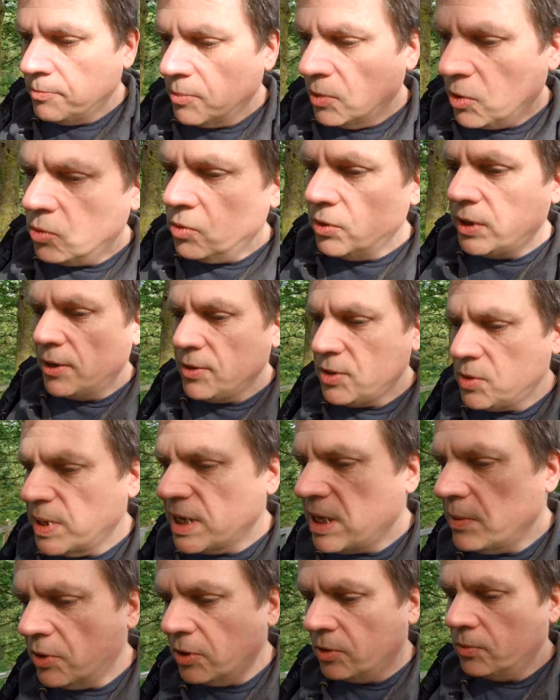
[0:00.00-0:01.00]
All those
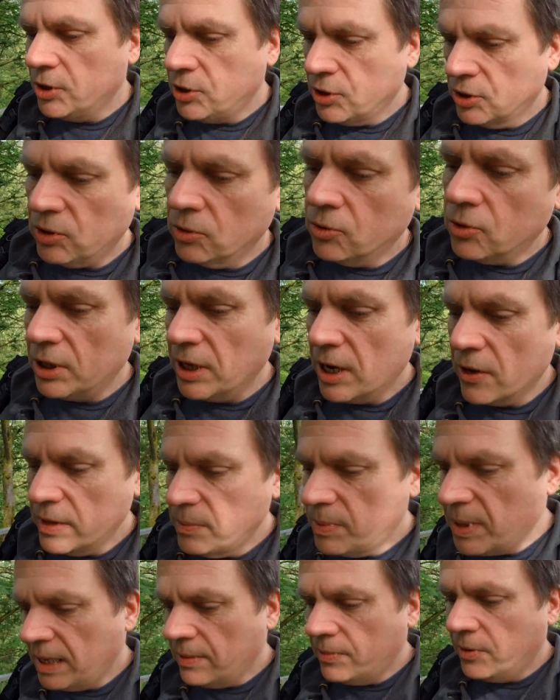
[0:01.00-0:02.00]
people were just ordinary
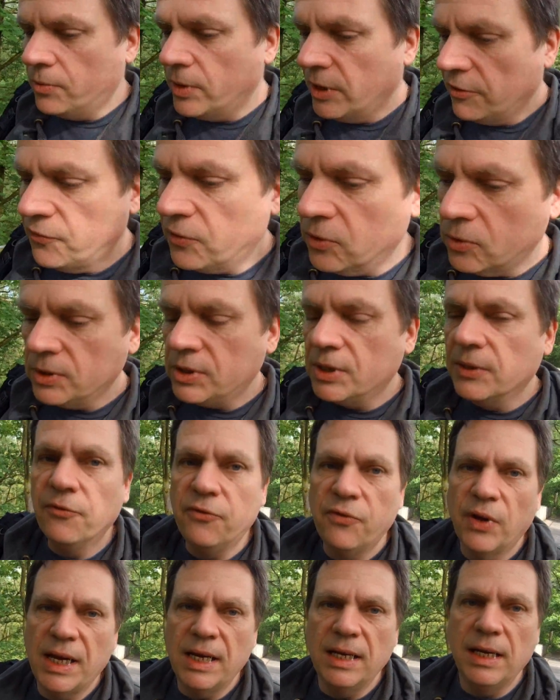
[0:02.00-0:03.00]
people with faults and
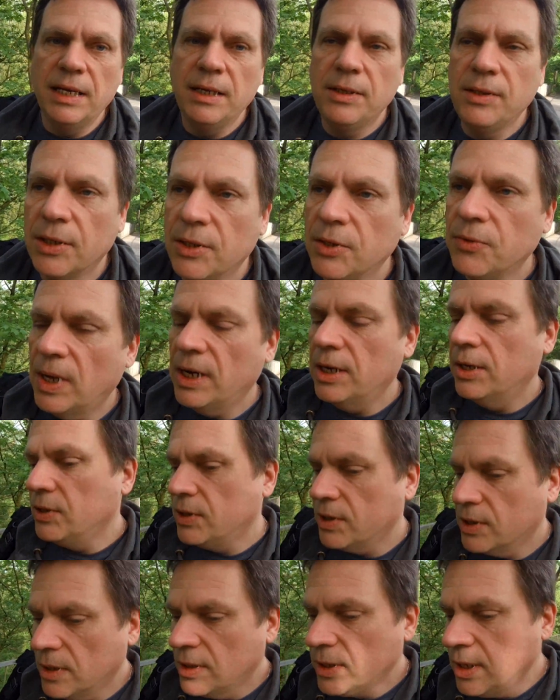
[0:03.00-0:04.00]
failings, as well as
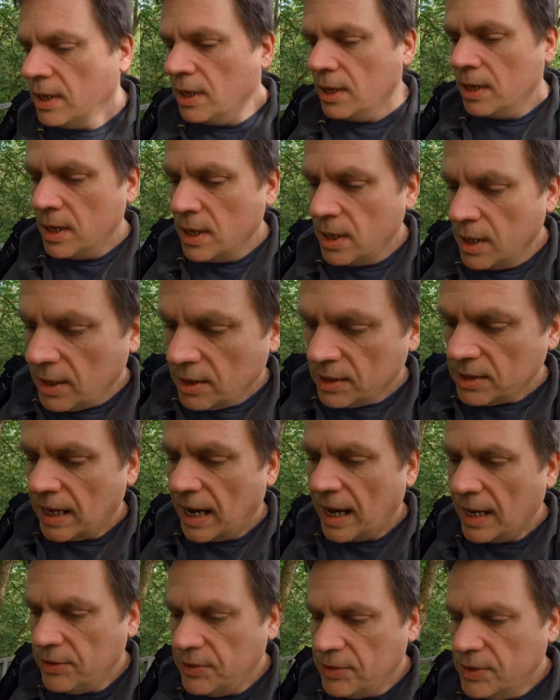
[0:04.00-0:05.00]

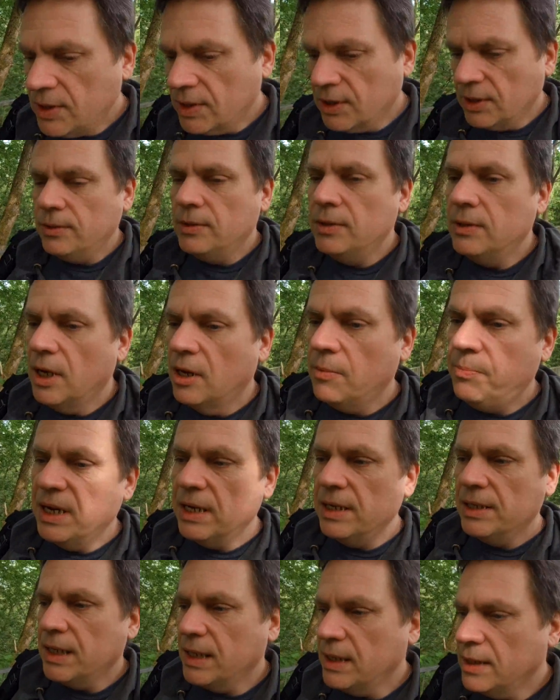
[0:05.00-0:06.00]
talents and
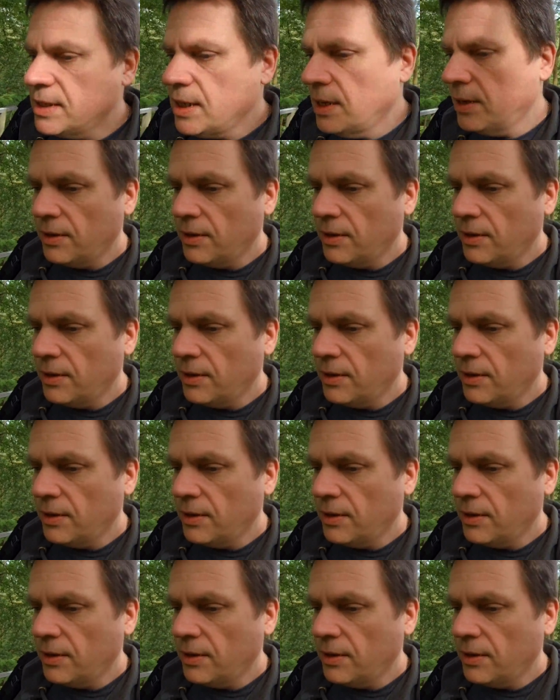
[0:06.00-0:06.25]
abilities,